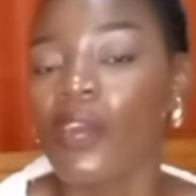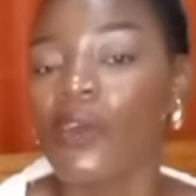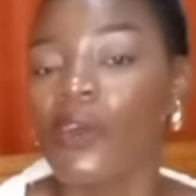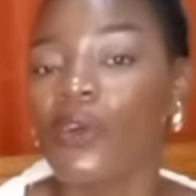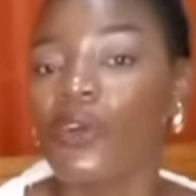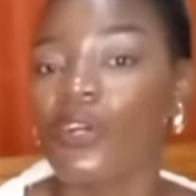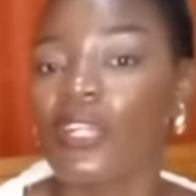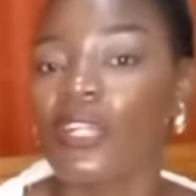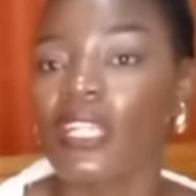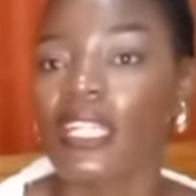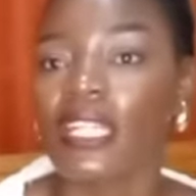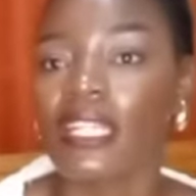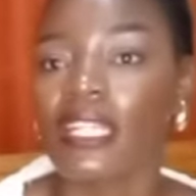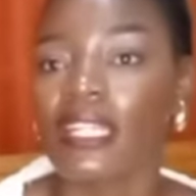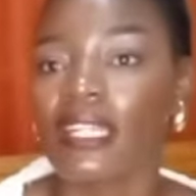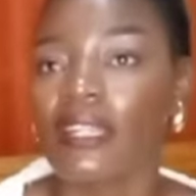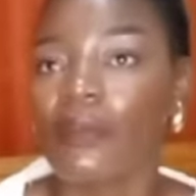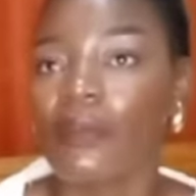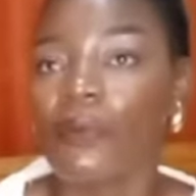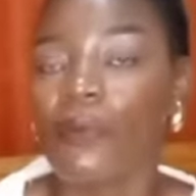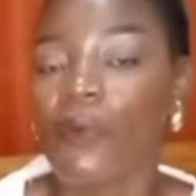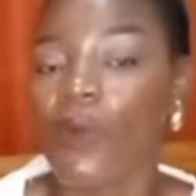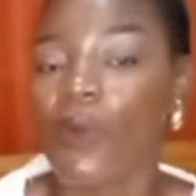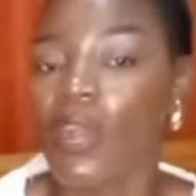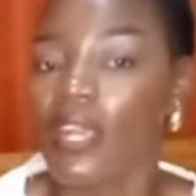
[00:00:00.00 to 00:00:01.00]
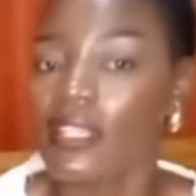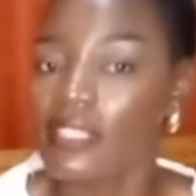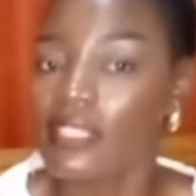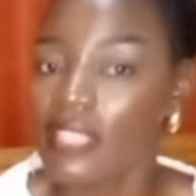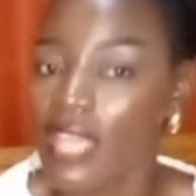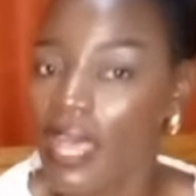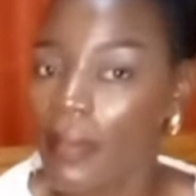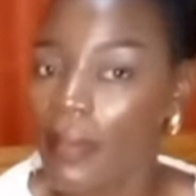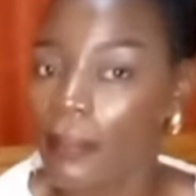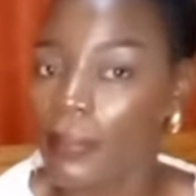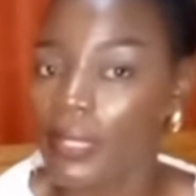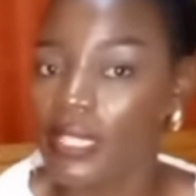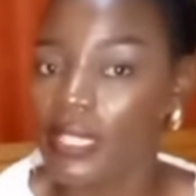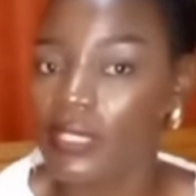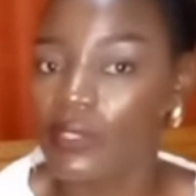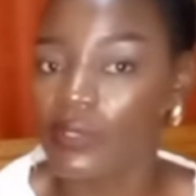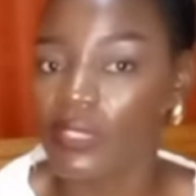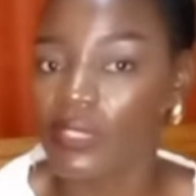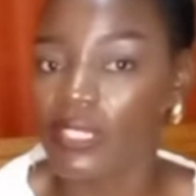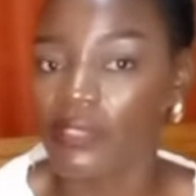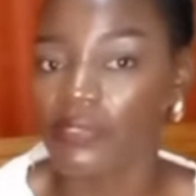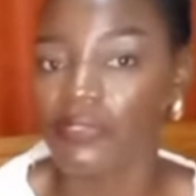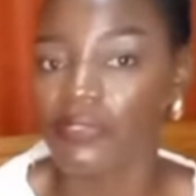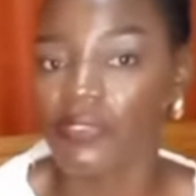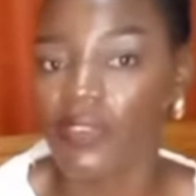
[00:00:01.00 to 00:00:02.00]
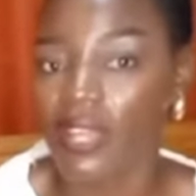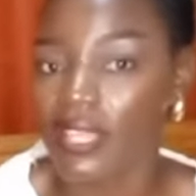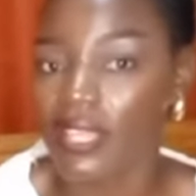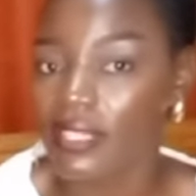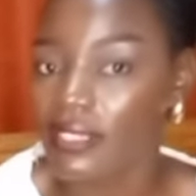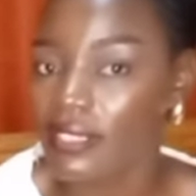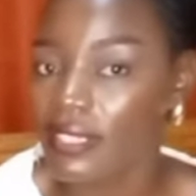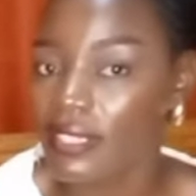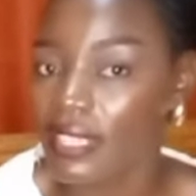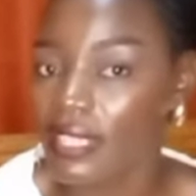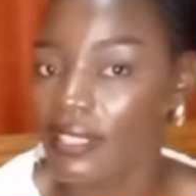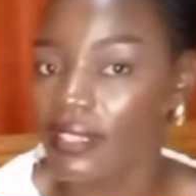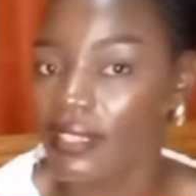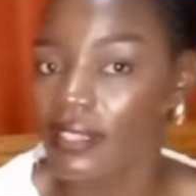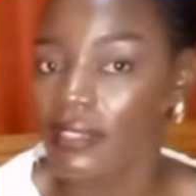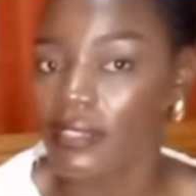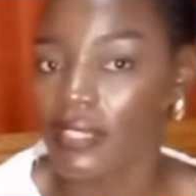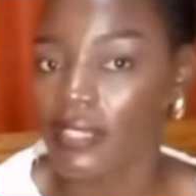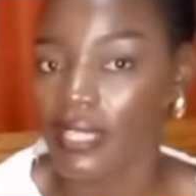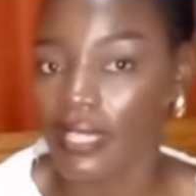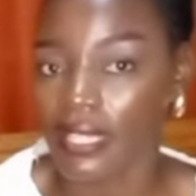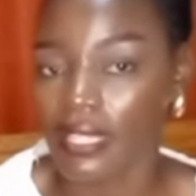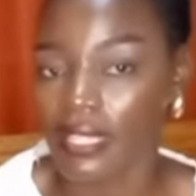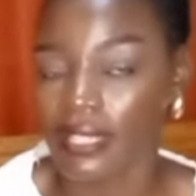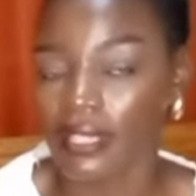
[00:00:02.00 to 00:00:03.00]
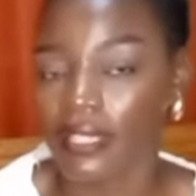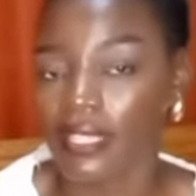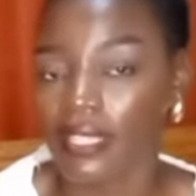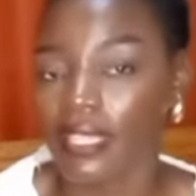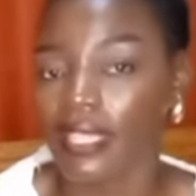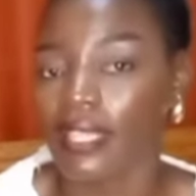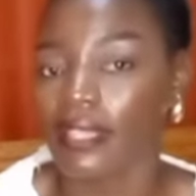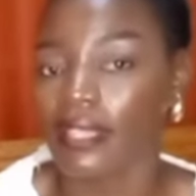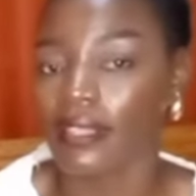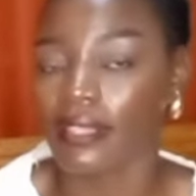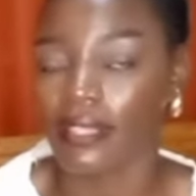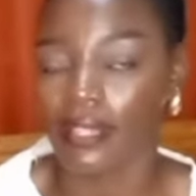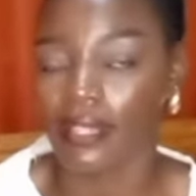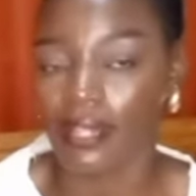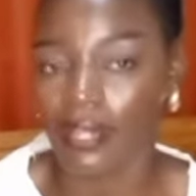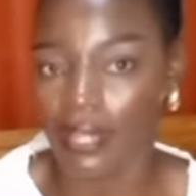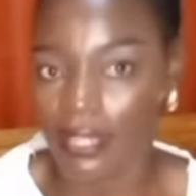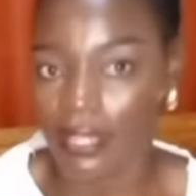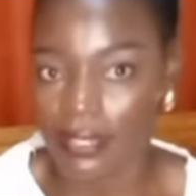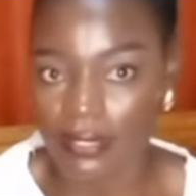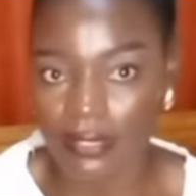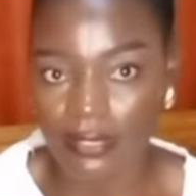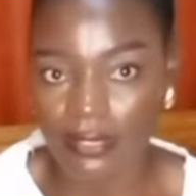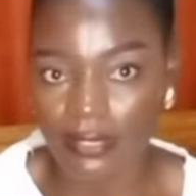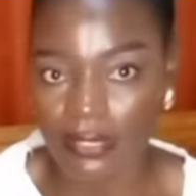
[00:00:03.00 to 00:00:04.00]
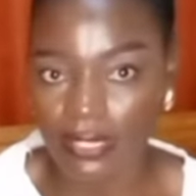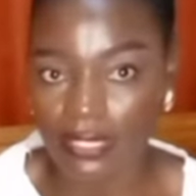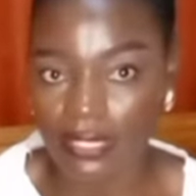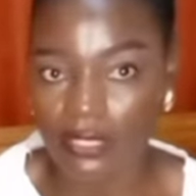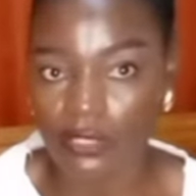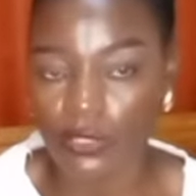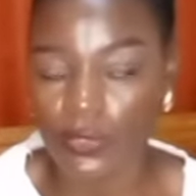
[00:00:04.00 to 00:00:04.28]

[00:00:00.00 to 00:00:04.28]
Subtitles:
on what happens on the first day, the second day, and the last day.